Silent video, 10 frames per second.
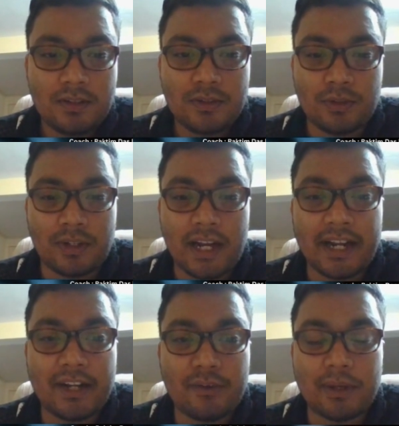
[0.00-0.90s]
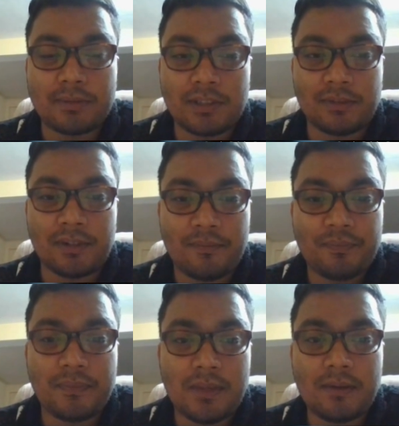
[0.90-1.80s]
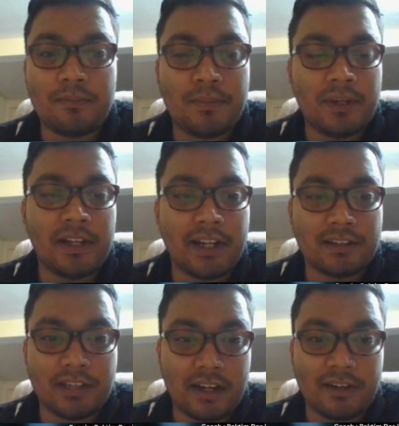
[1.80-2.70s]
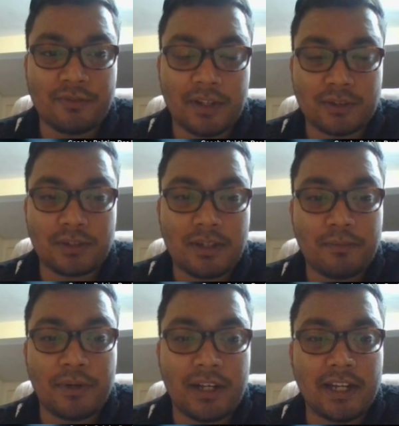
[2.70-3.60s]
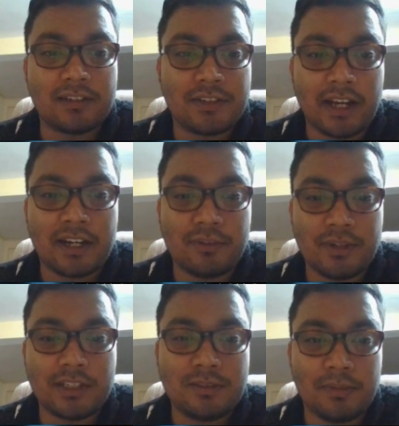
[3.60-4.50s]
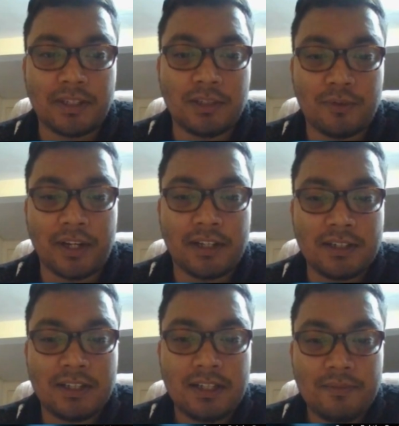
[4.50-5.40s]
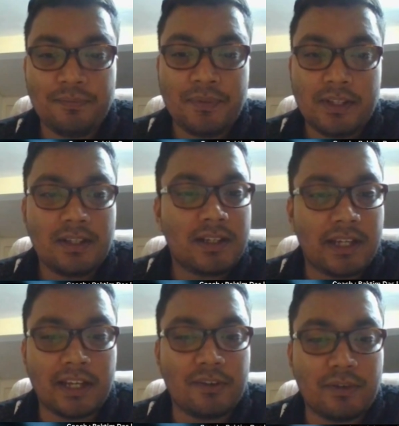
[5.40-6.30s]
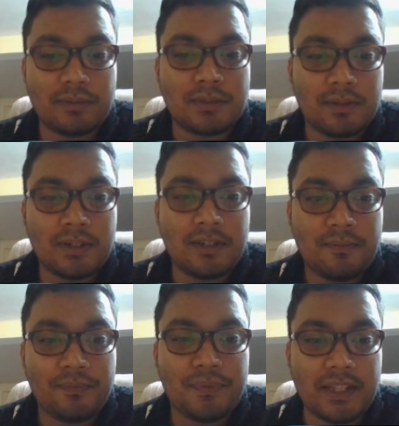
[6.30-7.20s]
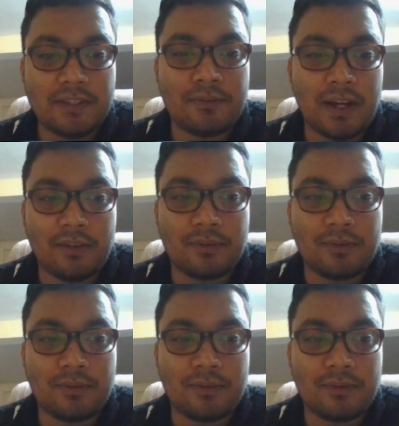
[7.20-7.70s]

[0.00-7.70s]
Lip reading: so knight into f7, brilliant sacrifice. Okay, brilliant sacrifice by the white. King into f7, e5.